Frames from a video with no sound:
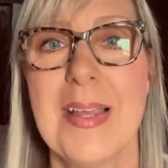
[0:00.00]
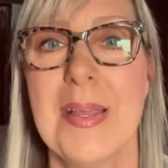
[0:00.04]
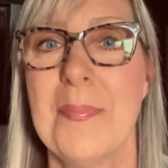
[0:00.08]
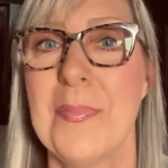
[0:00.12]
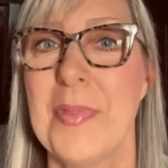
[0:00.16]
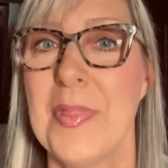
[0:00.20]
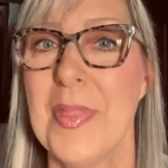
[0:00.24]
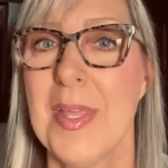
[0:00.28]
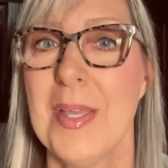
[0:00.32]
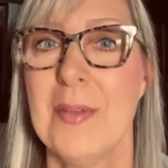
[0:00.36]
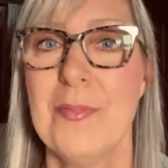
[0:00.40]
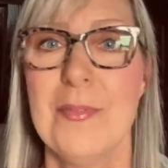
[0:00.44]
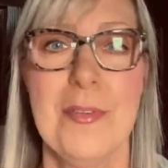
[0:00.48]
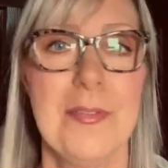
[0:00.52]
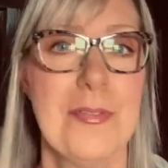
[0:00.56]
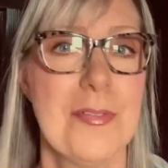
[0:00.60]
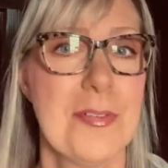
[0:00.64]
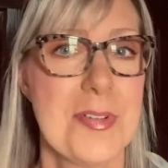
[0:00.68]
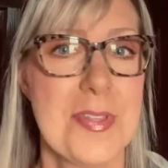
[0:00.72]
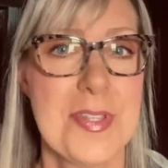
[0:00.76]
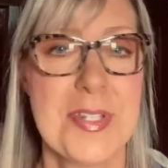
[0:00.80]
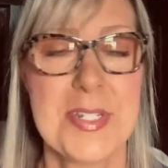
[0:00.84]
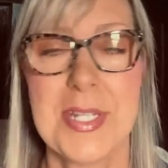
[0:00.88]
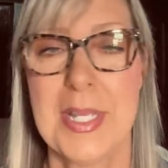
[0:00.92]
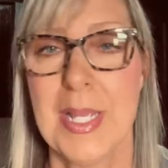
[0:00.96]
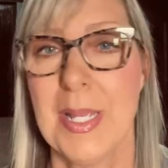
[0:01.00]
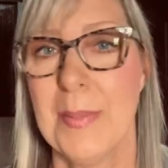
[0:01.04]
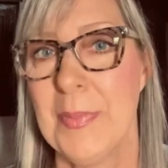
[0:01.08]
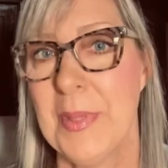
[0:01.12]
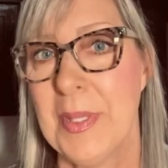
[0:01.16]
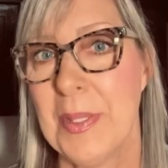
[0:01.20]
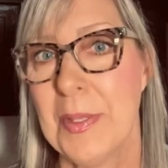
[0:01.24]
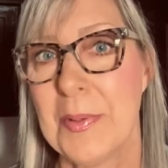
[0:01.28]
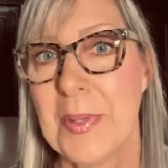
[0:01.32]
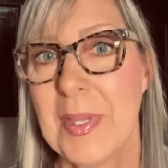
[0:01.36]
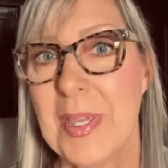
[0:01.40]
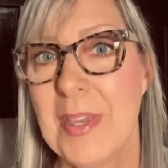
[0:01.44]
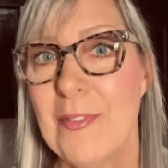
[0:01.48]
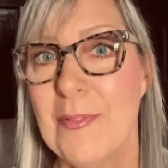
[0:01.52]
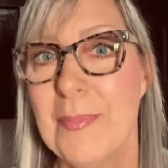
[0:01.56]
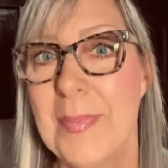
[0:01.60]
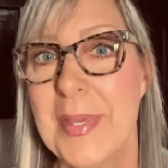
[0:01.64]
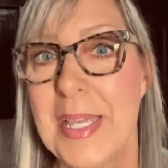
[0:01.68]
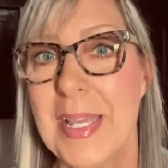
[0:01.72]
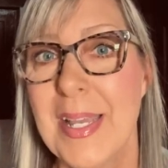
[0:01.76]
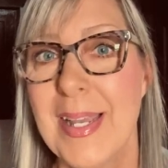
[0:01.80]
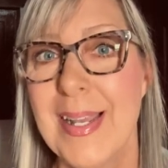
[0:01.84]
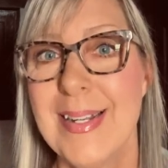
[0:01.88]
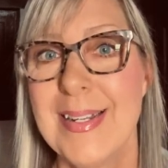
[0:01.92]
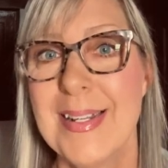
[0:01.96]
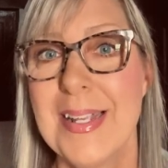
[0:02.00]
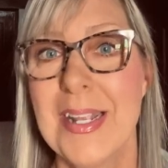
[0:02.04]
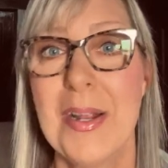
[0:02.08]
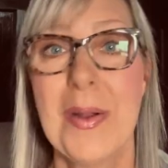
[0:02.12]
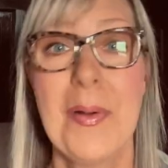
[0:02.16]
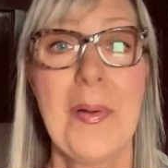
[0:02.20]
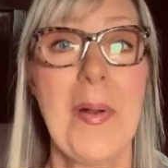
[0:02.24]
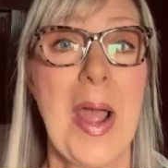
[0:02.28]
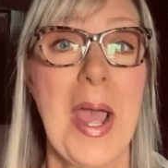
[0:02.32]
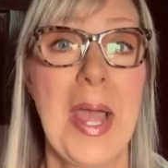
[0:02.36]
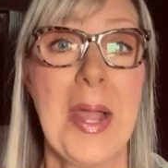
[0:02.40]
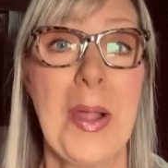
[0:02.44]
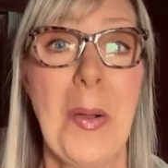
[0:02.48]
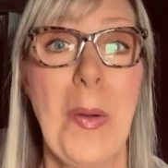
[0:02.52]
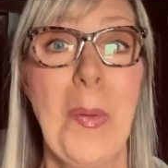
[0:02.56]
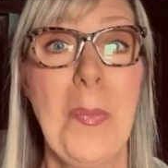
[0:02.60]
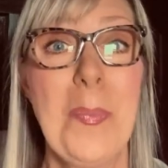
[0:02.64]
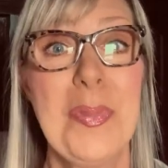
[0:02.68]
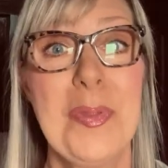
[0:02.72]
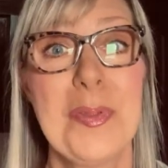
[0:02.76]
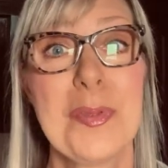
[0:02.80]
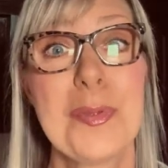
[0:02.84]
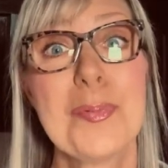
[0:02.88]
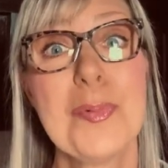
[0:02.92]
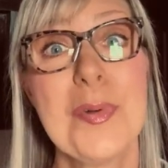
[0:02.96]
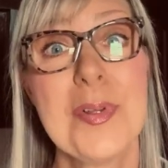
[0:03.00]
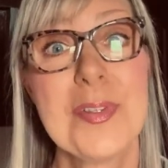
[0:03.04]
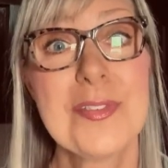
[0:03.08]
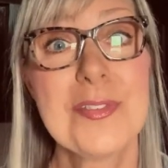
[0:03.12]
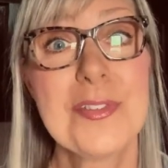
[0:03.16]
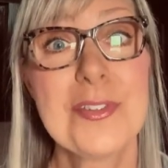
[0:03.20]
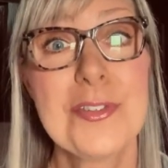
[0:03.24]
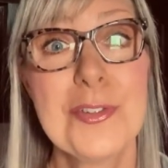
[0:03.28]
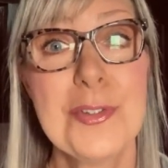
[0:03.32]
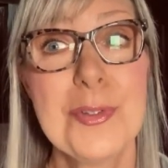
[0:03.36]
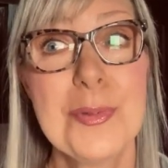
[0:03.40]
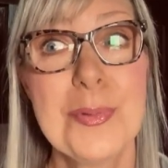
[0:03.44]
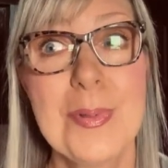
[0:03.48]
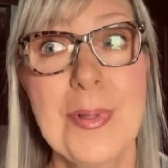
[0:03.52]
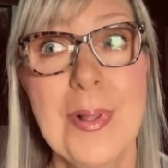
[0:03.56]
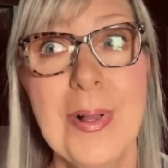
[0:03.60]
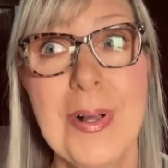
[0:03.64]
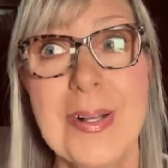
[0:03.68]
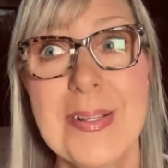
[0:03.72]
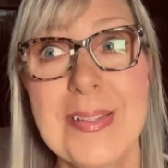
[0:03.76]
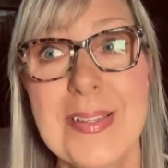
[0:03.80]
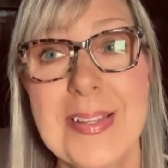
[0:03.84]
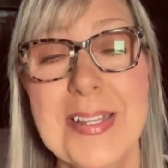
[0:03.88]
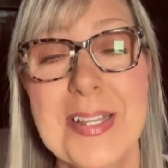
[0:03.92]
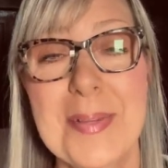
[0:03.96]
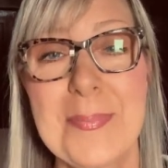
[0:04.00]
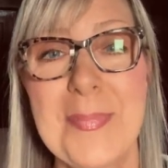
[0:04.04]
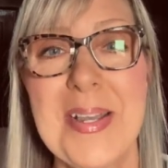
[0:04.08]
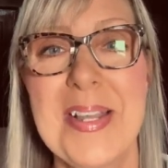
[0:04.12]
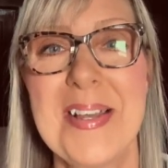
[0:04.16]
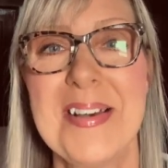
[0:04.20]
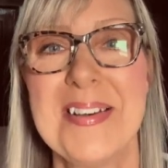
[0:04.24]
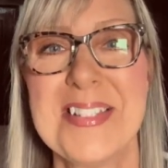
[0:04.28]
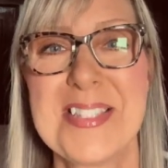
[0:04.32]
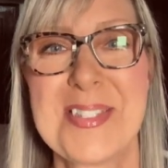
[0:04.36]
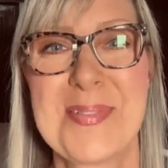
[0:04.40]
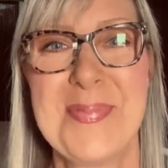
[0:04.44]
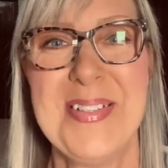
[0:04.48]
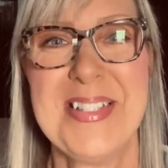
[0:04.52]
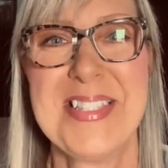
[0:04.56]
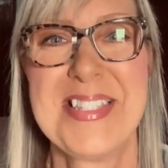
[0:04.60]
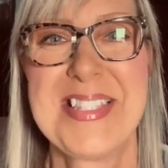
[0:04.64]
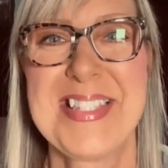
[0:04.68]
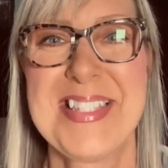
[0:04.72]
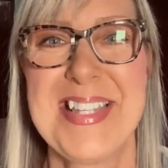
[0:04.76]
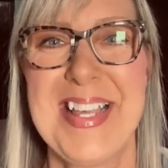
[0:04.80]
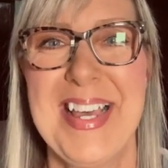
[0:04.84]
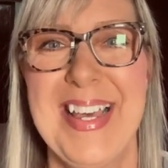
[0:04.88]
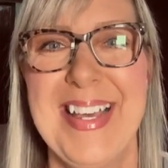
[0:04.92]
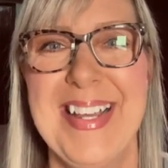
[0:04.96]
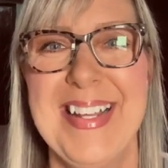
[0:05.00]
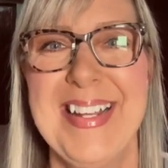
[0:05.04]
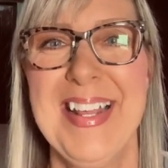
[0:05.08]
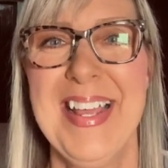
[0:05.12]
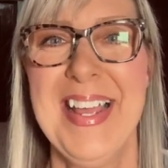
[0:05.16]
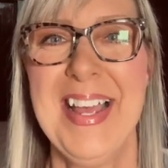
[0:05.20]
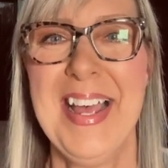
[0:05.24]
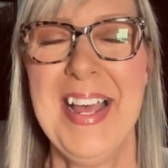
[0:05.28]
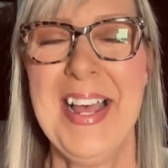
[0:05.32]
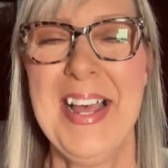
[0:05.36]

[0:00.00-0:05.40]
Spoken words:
I'm thankful for the time that you give me on here. I hope this wasn't too long, like my husband said.